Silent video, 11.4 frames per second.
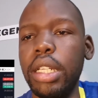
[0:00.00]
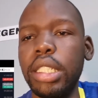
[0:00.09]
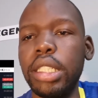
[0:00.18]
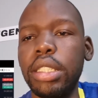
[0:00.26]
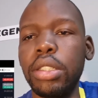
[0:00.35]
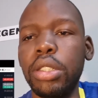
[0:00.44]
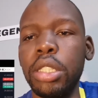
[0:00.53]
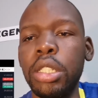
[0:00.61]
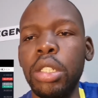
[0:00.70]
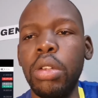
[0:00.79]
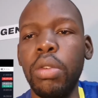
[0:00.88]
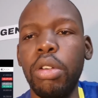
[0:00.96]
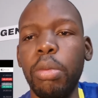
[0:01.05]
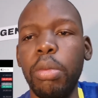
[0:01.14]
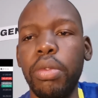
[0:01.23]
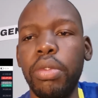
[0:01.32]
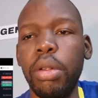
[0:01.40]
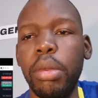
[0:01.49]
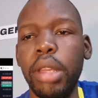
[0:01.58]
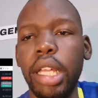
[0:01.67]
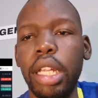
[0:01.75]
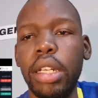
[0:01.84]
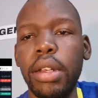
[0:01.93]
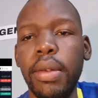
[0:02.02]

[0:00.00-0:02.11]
Let's just continue from that.